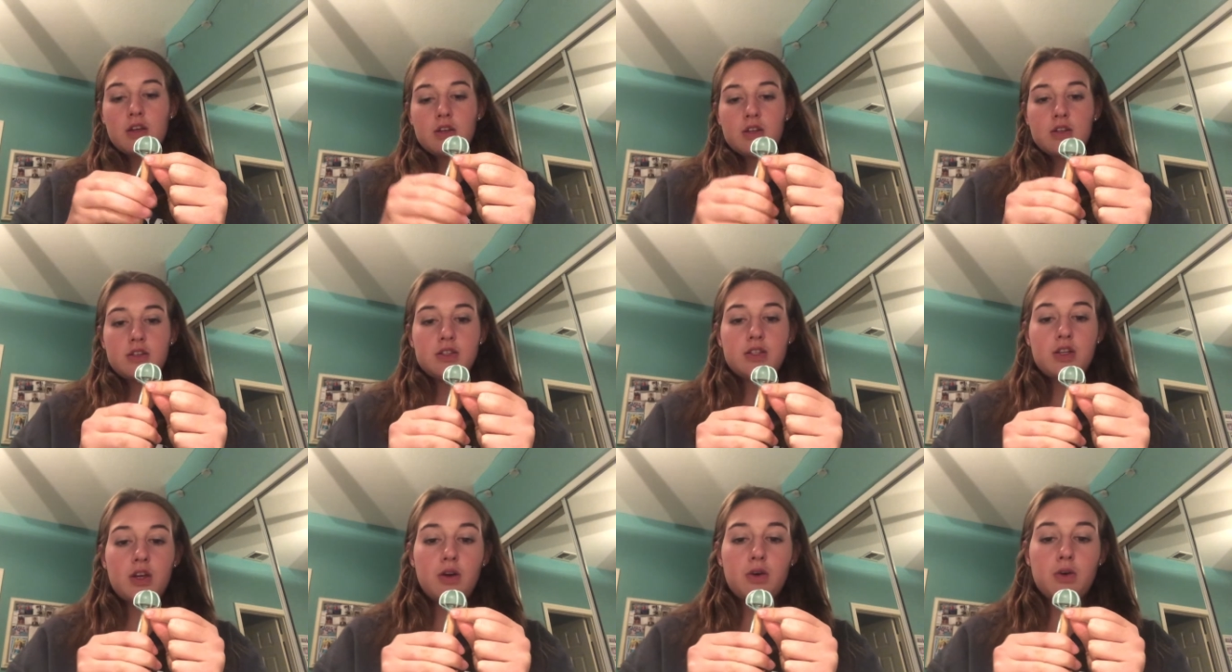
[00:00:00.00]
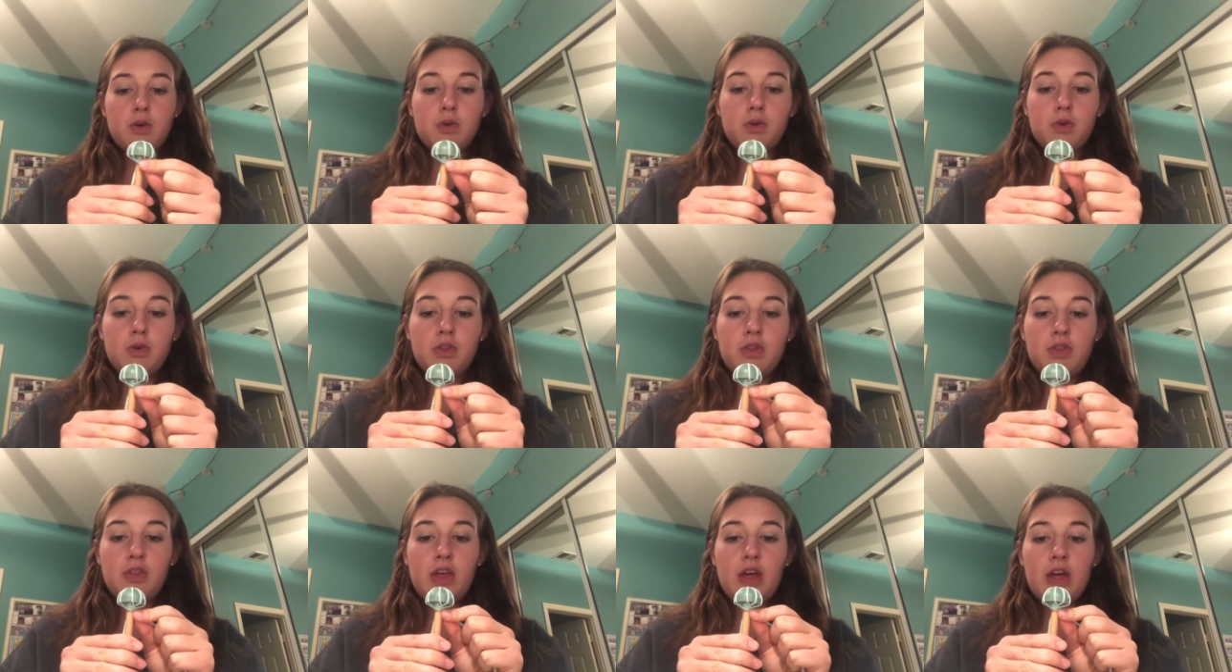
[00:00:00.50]
So
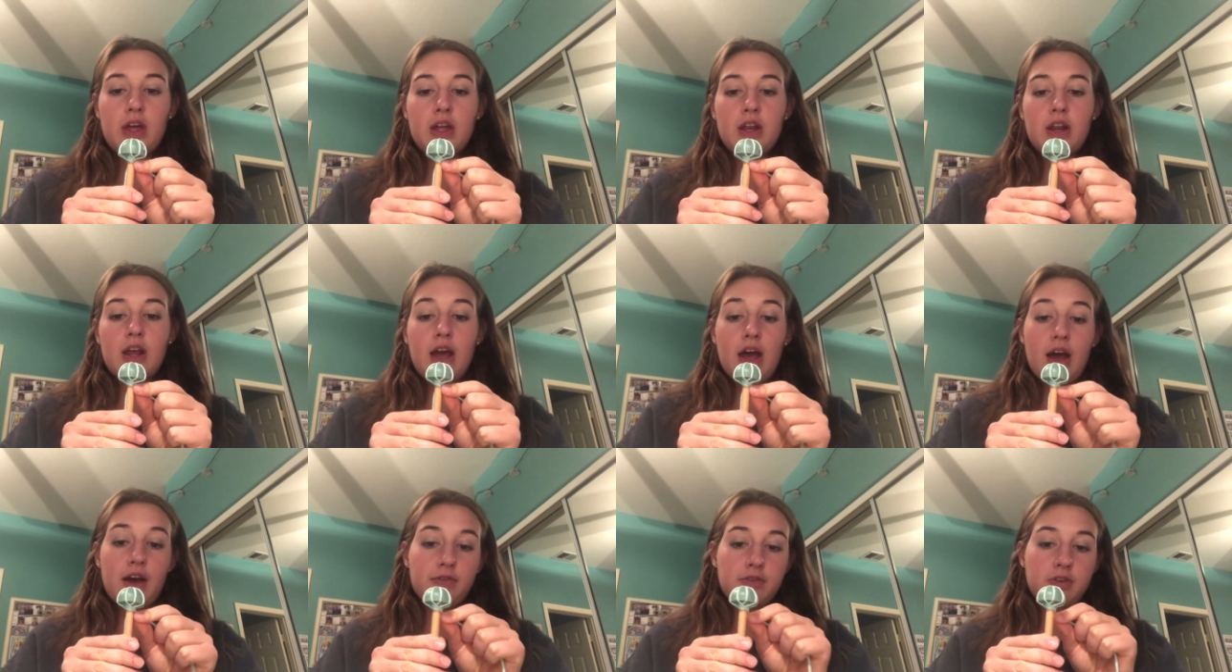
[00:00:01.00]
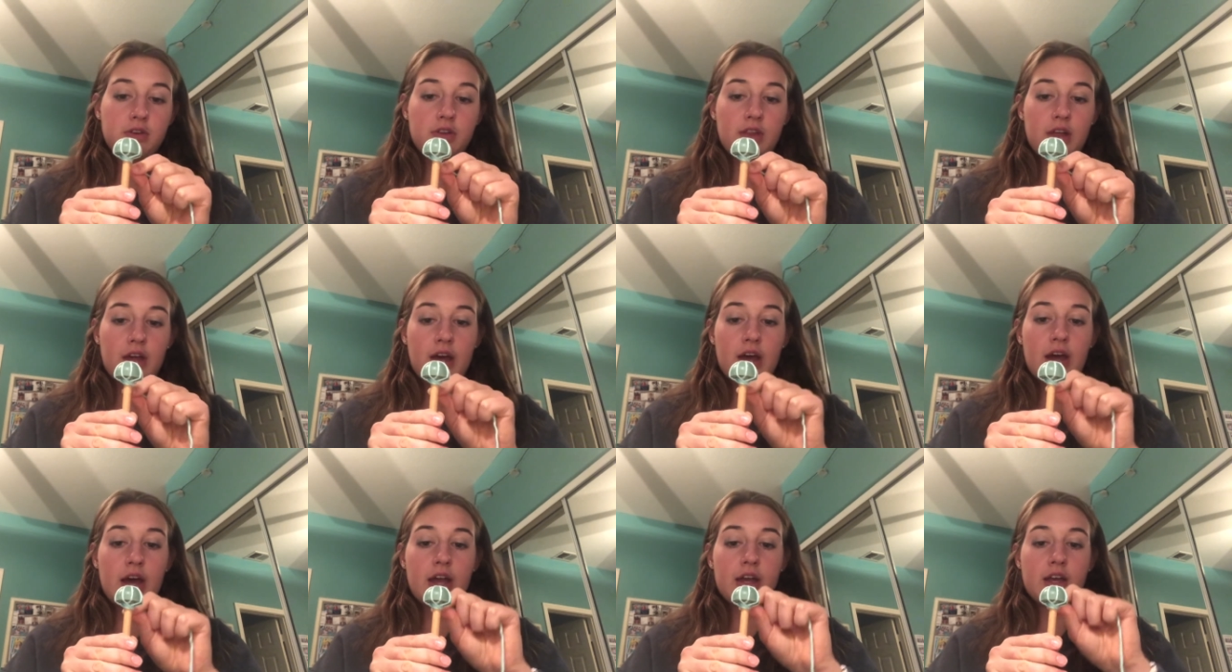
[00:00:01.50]
then after
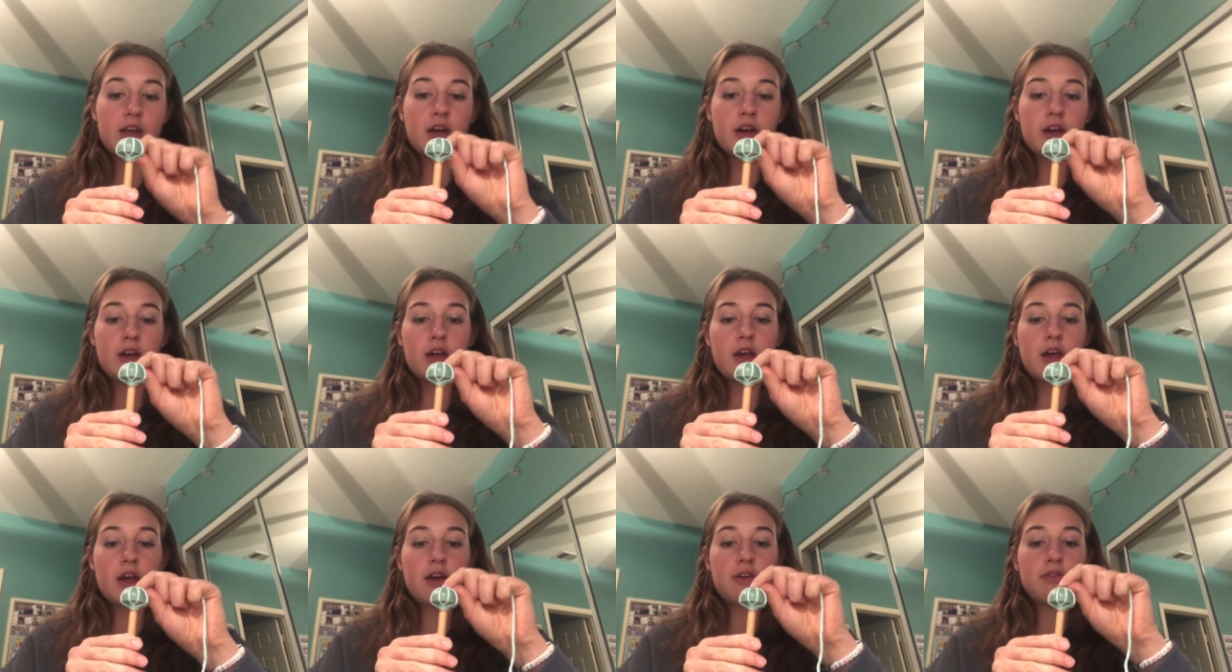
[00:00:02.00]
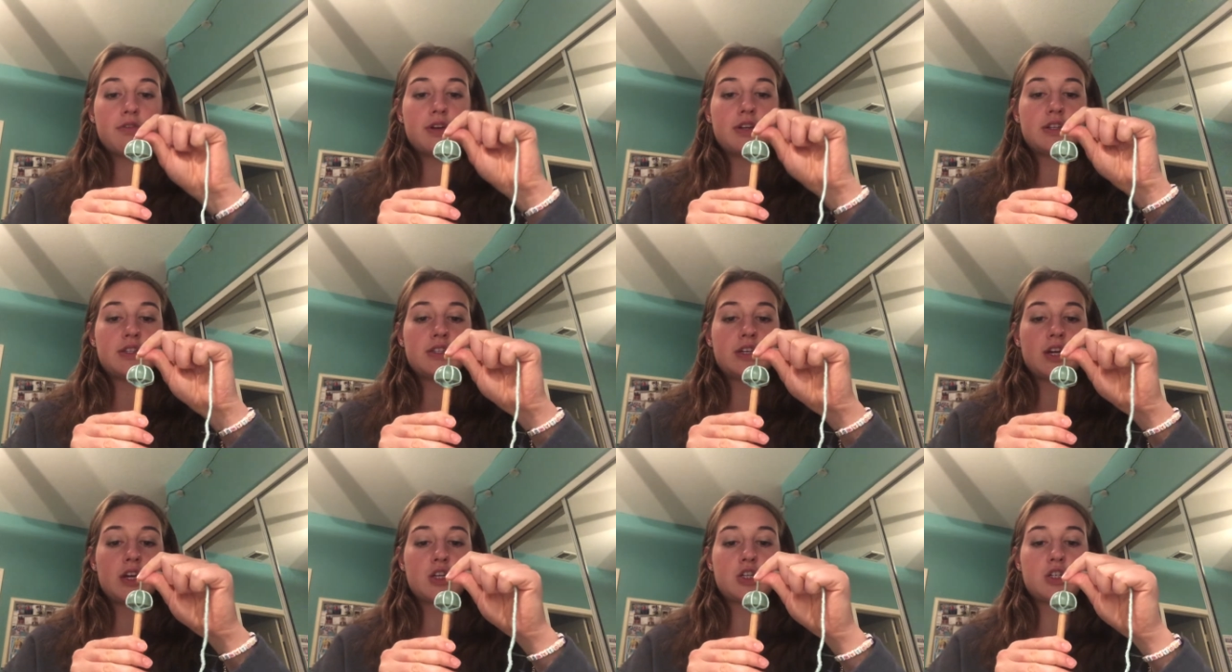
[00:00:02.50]
that, I cut every
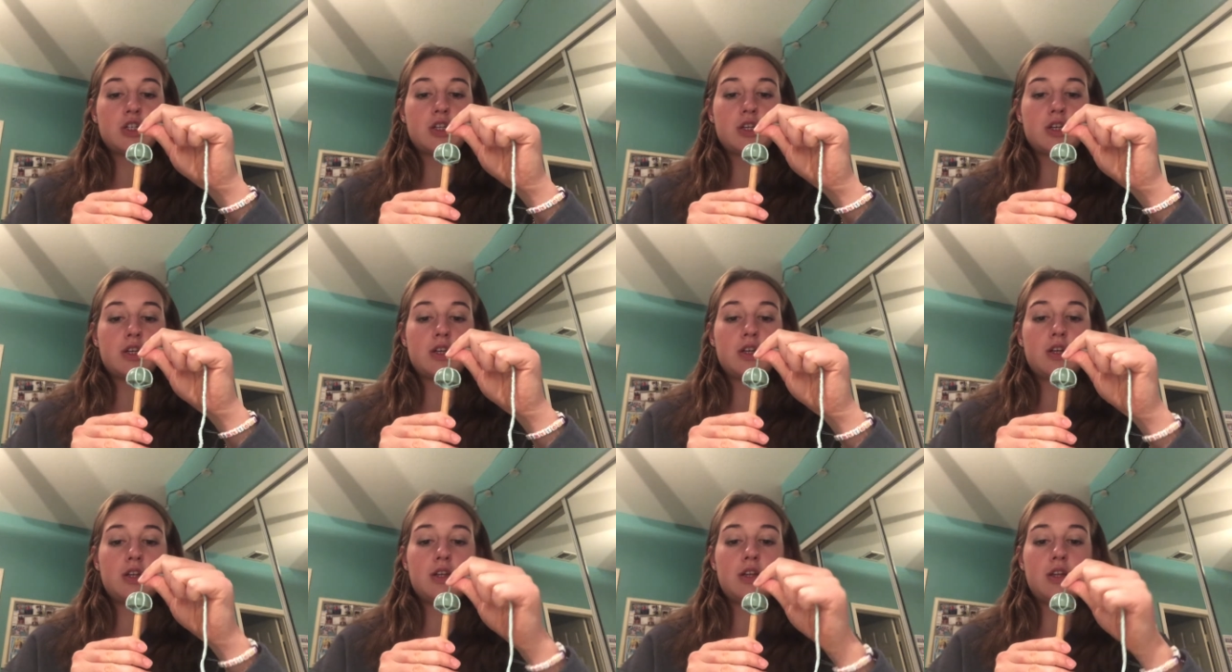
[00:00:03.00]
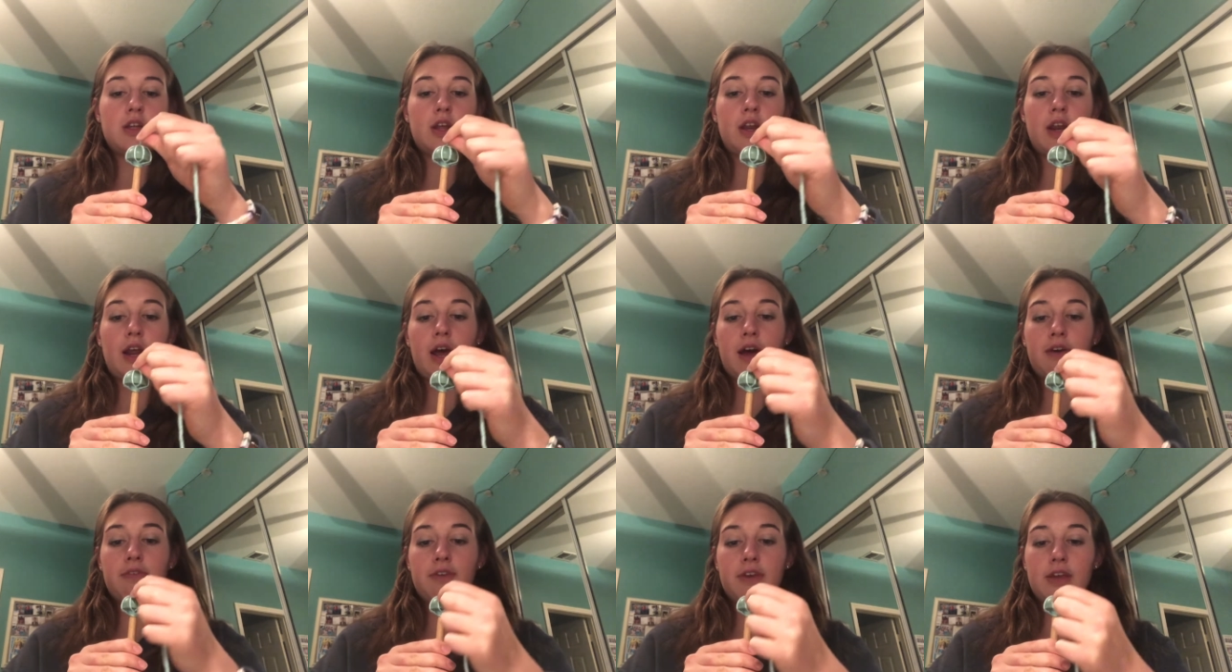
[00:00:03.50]
section in
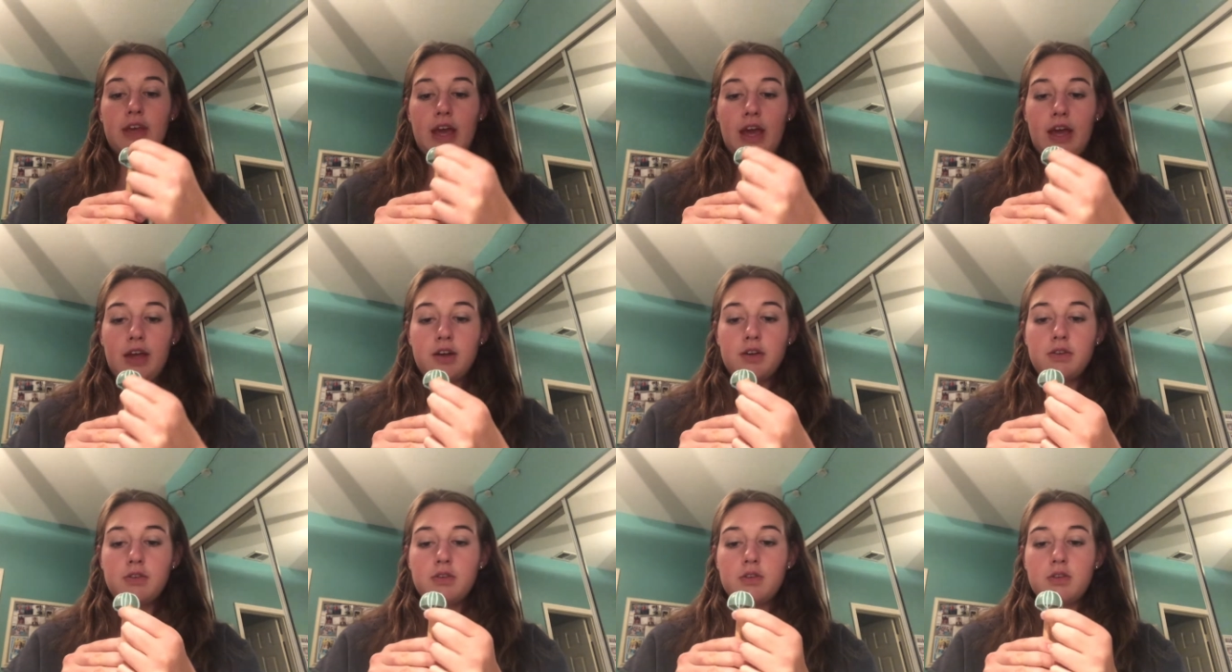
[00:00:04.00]
half again.